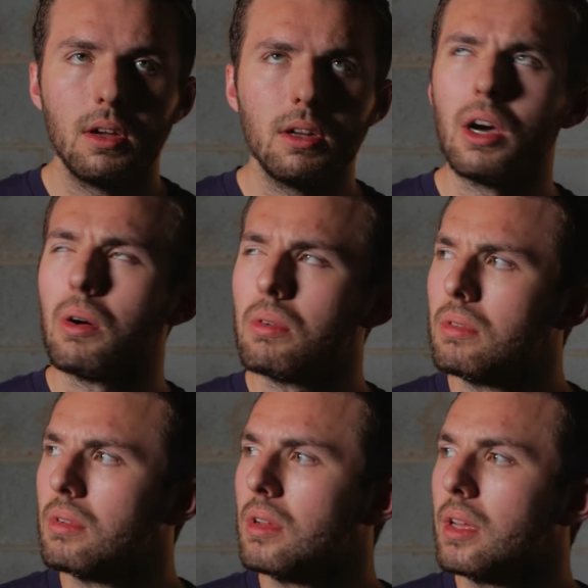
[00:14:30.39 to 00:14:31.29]
No,
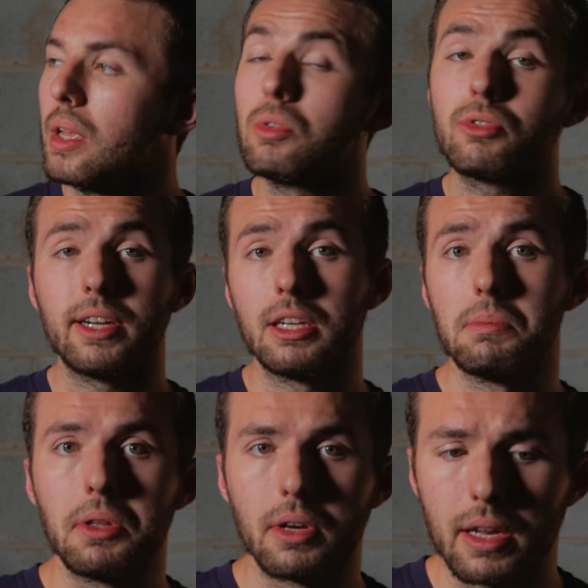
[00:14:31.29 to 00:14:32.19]
he was granted
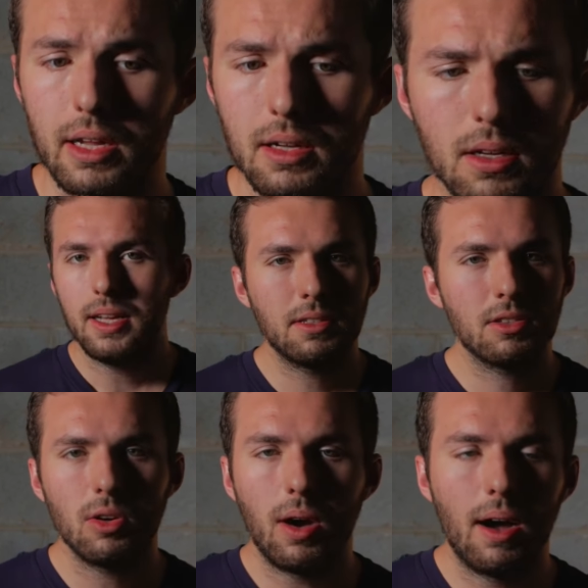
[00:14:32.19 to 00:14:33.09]
immunity. It's
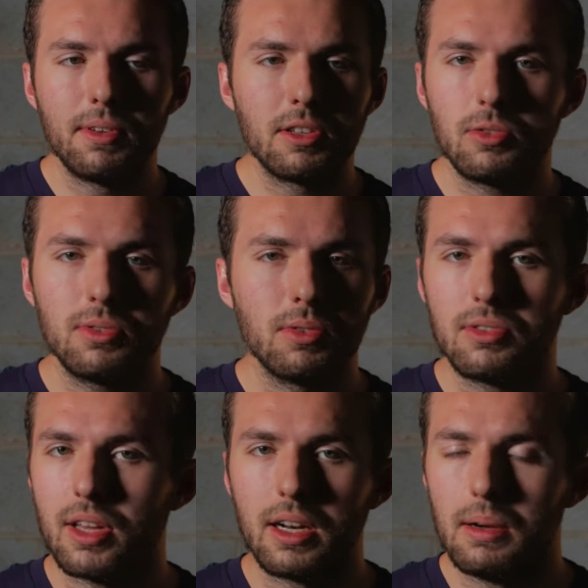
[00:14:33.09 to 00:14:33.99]
so obvious this was
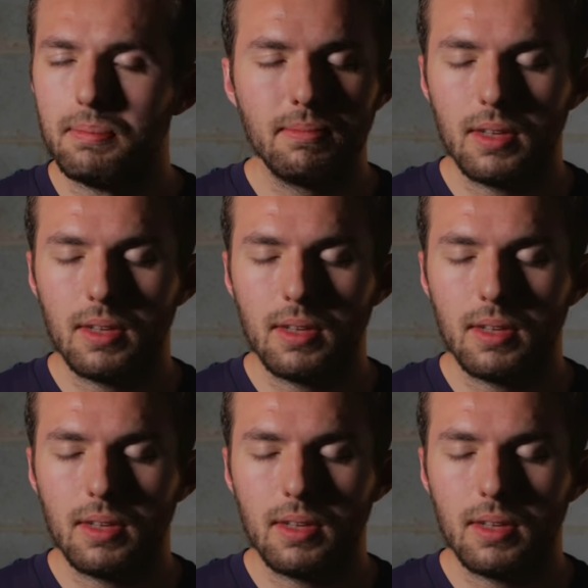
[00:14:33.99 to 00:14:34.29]
set up.